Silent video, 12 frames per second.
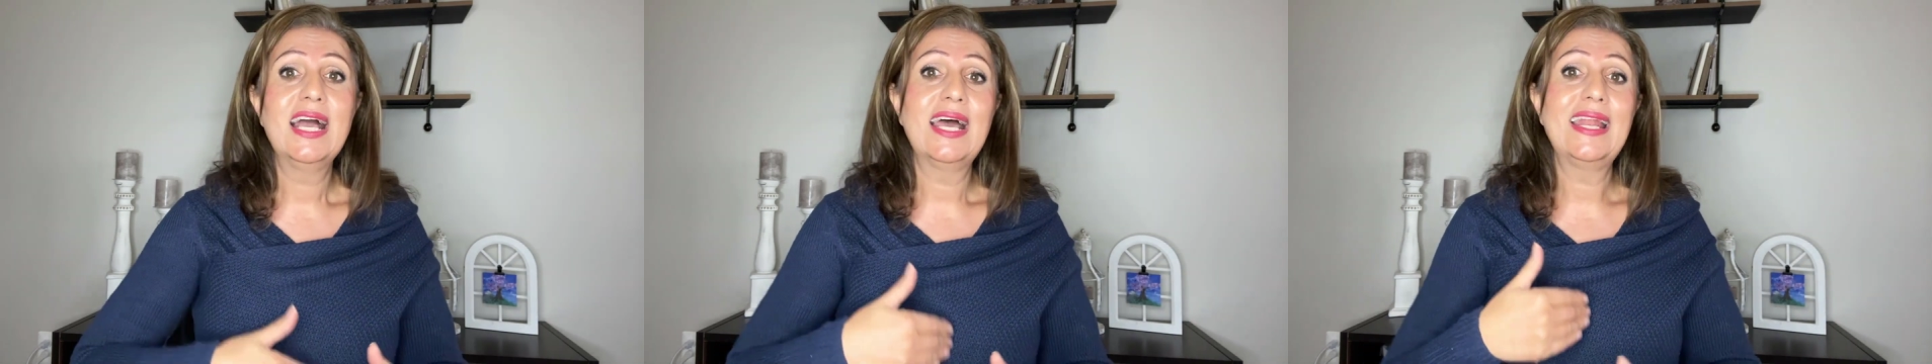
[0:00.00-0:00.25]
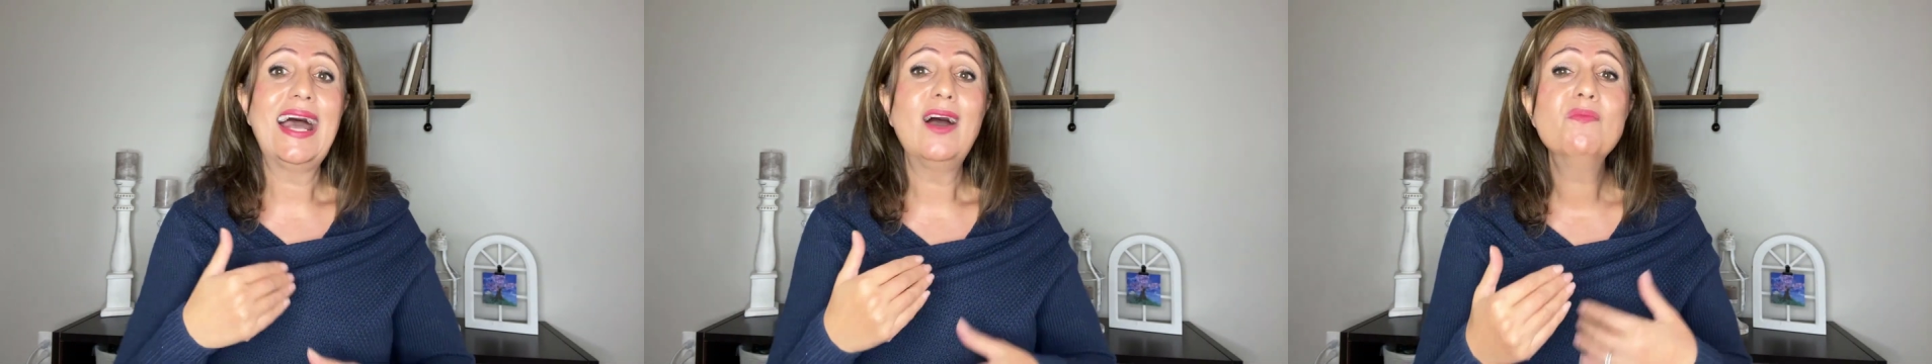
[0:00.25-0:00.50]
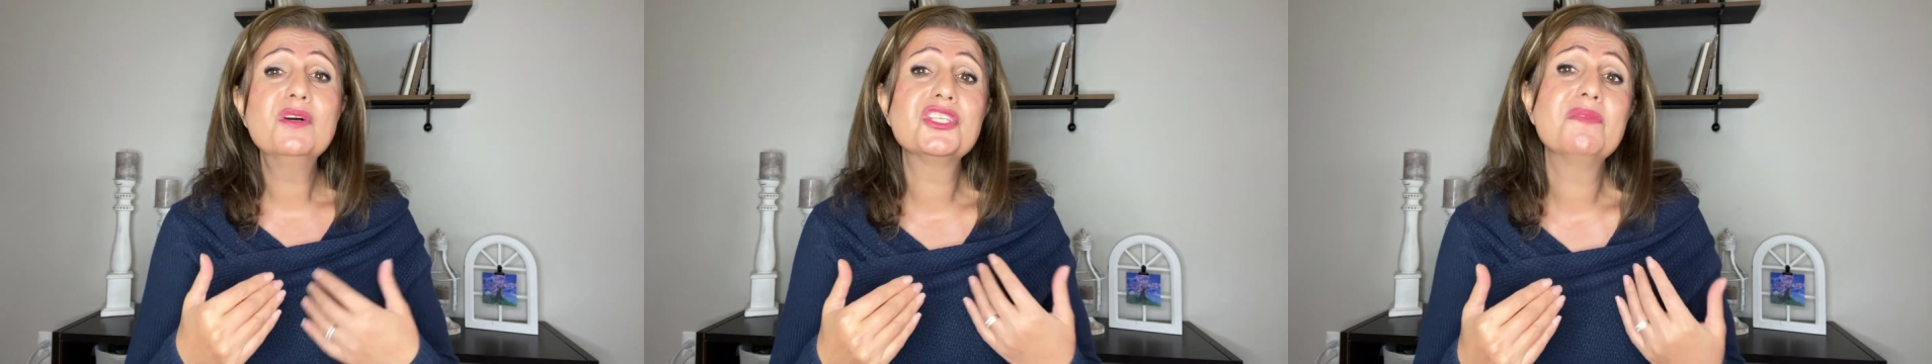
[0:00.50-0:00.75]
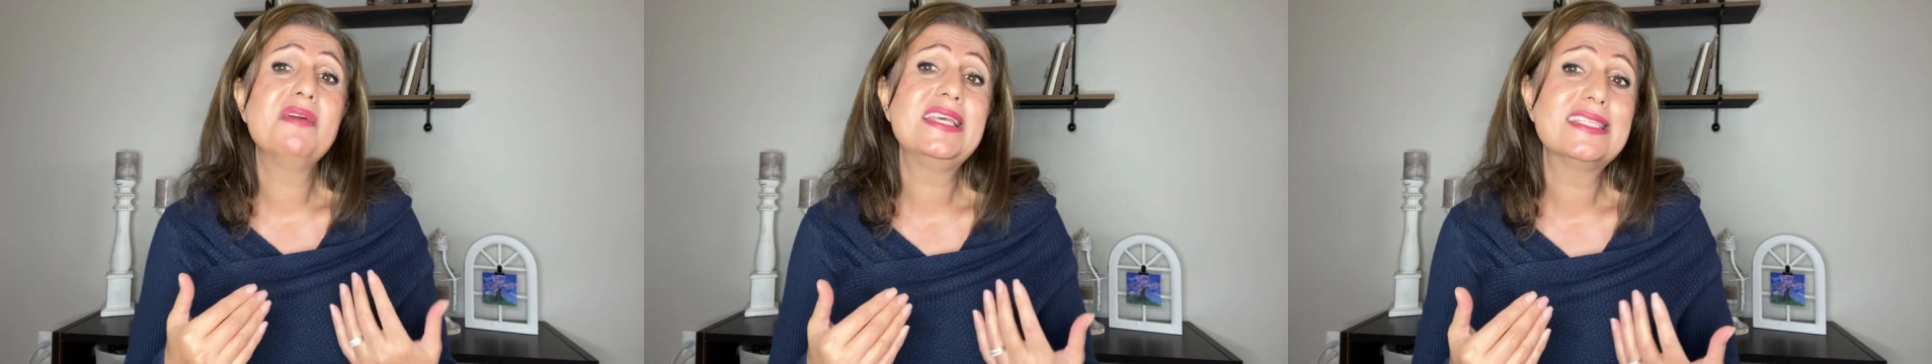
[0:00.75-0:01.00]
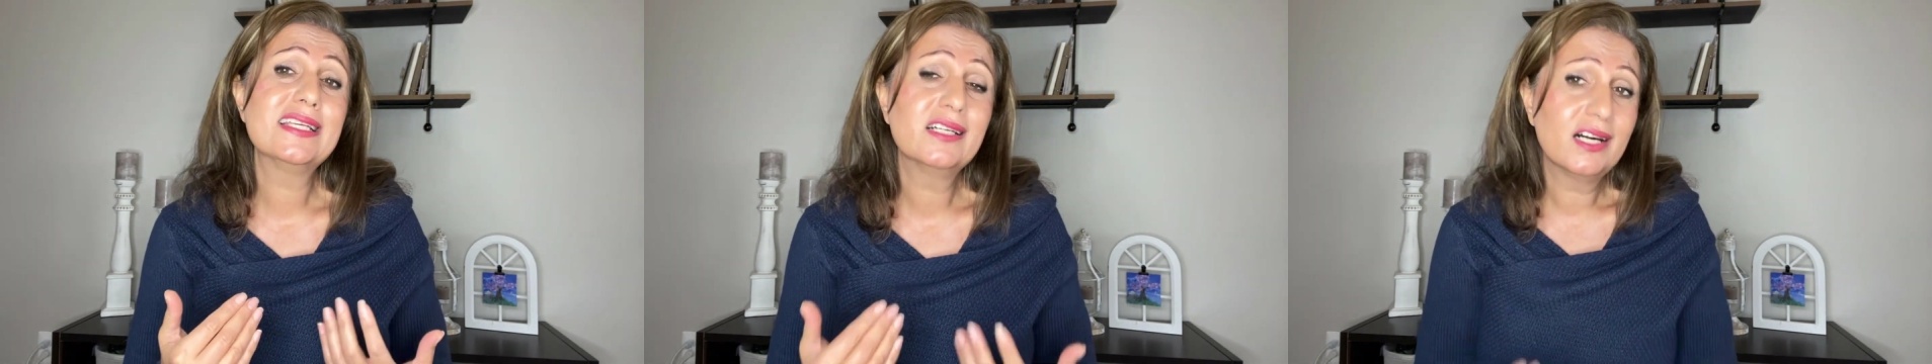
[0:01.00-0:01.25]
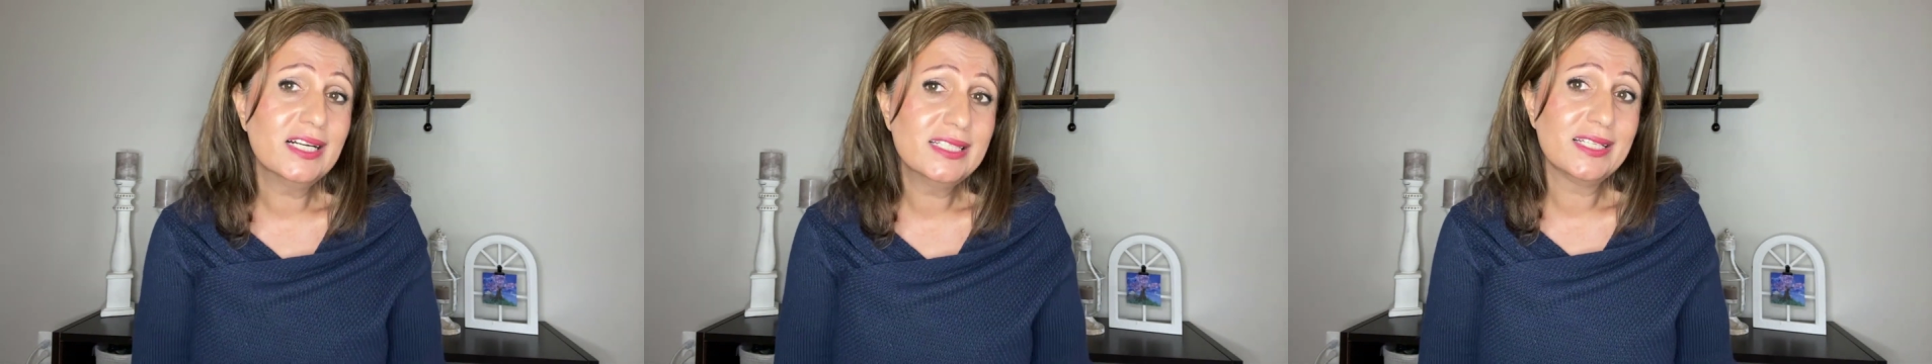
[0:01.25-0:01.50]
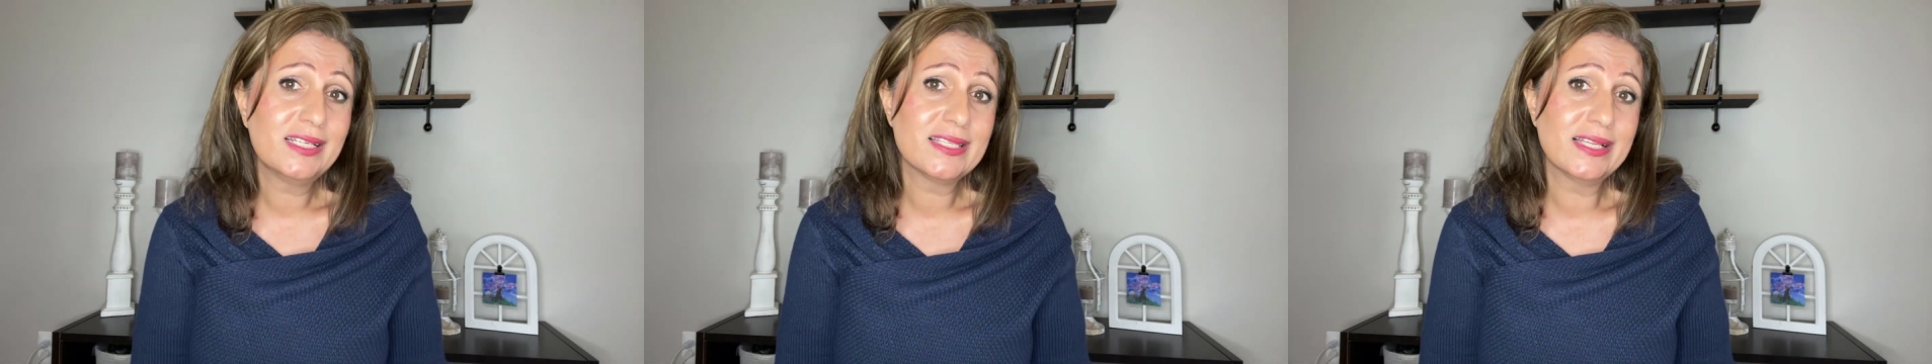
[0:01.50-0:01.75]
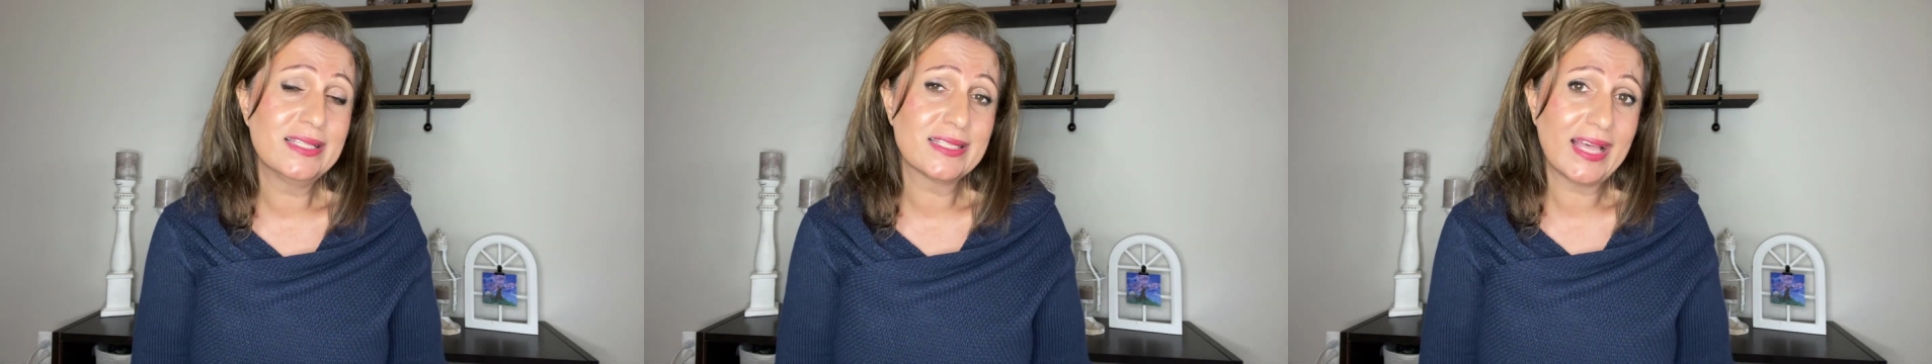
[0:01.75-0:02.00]
and how much amazing content is
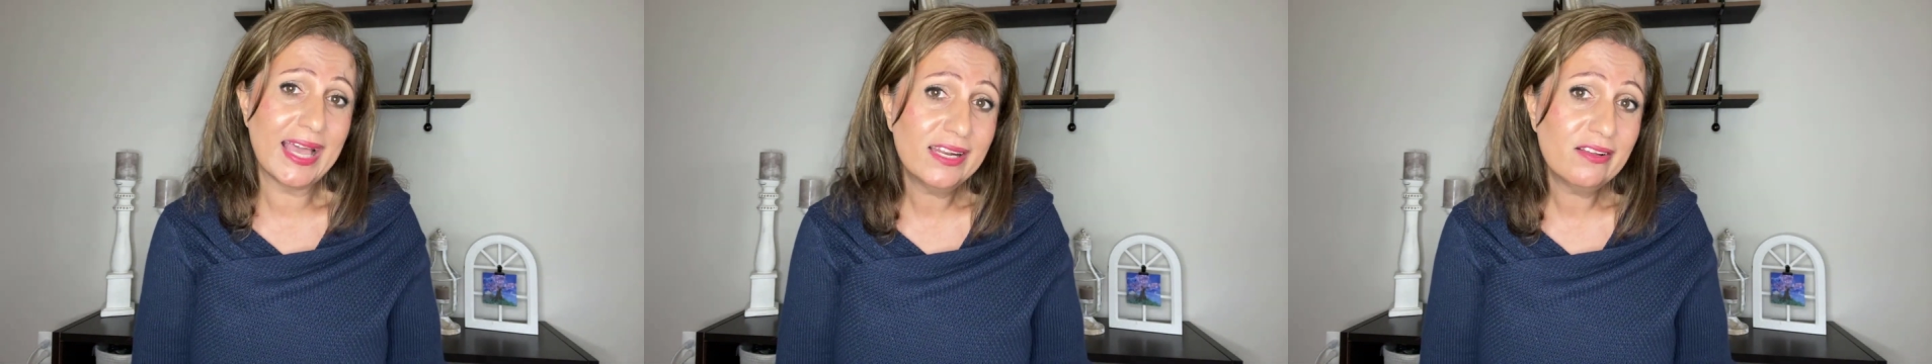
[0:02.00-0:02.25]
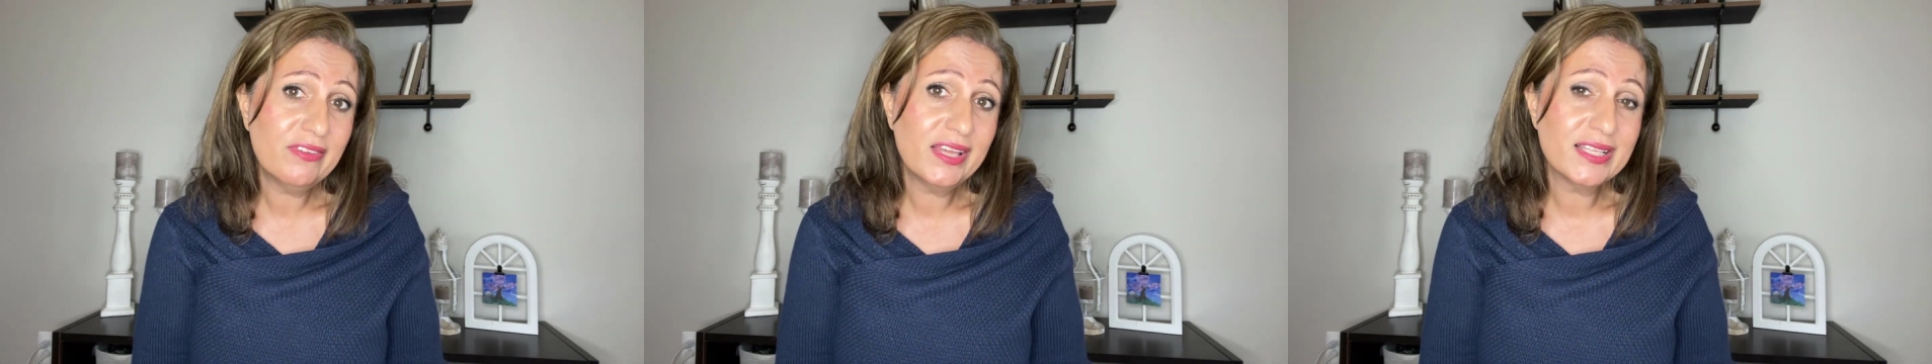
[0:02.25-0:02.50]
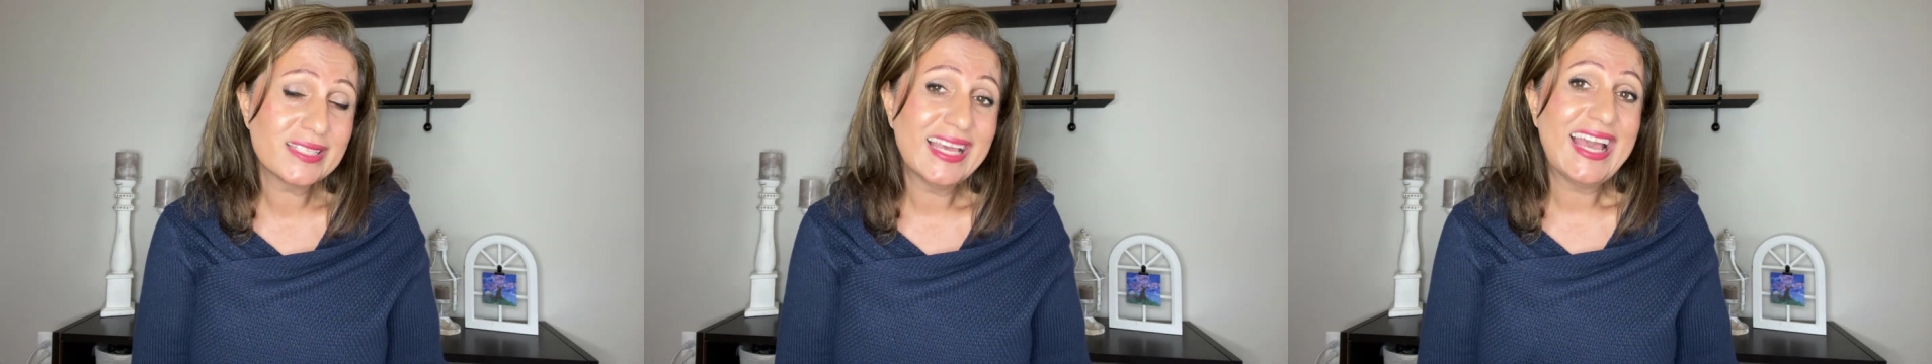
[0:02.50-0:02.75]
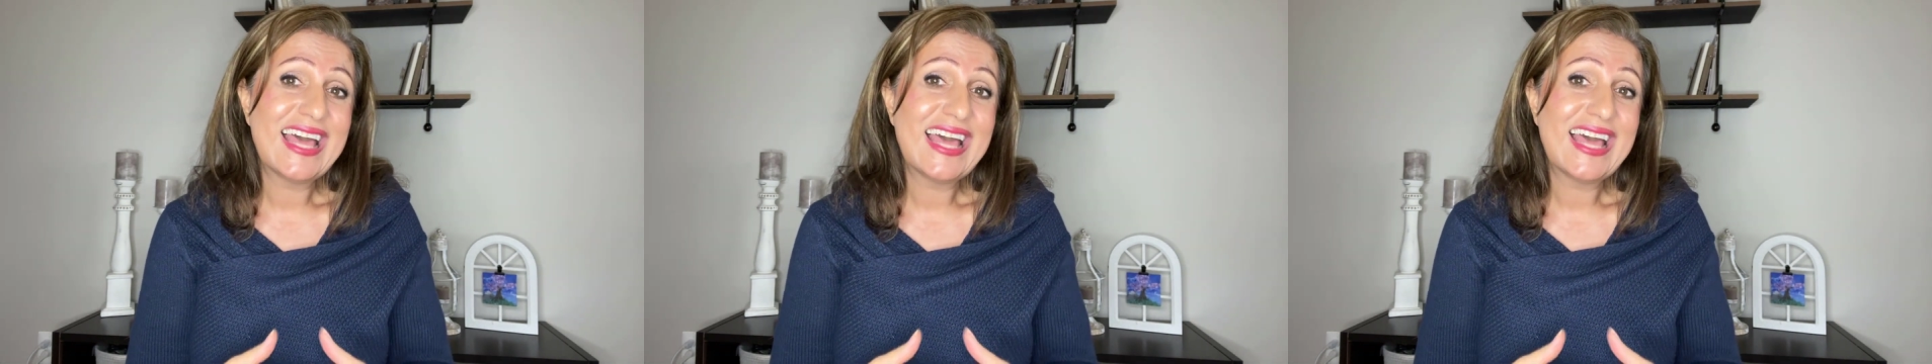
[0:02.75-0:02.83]
inside of it,